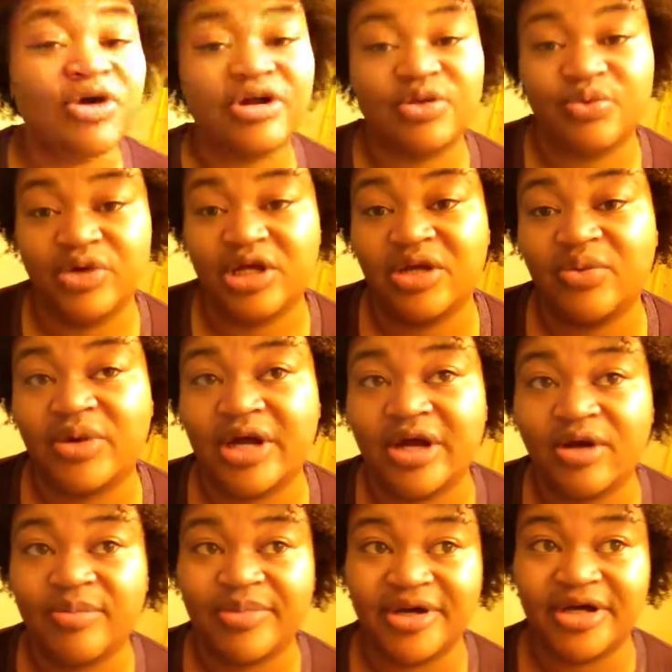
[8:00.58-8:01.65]
worked really
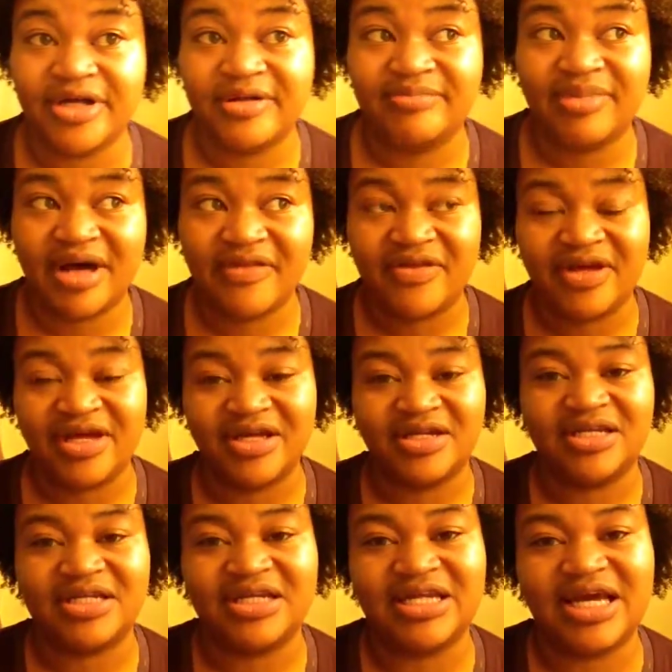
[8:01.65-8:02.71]
well, but by the end
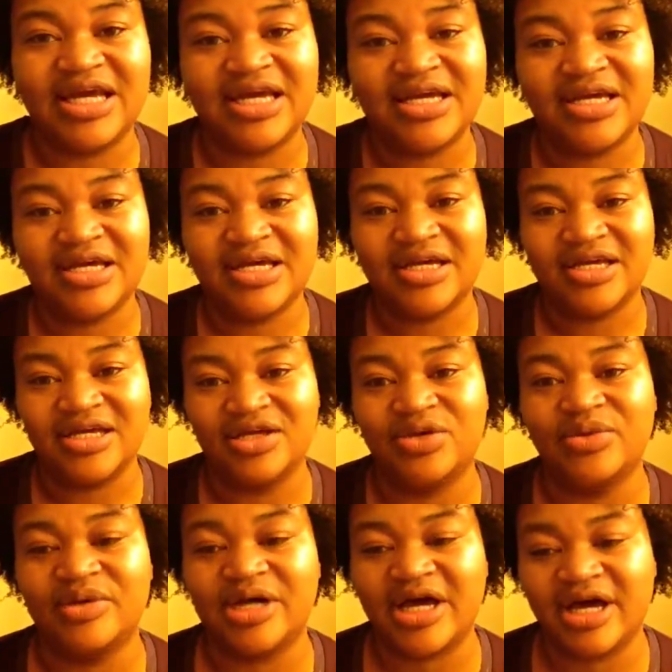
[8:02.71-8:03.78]
of the day,
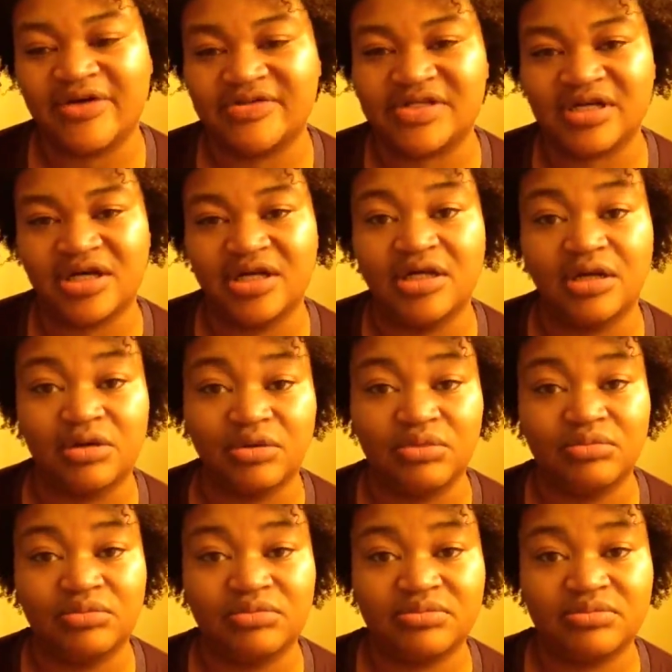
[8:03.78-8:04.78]
you would have a little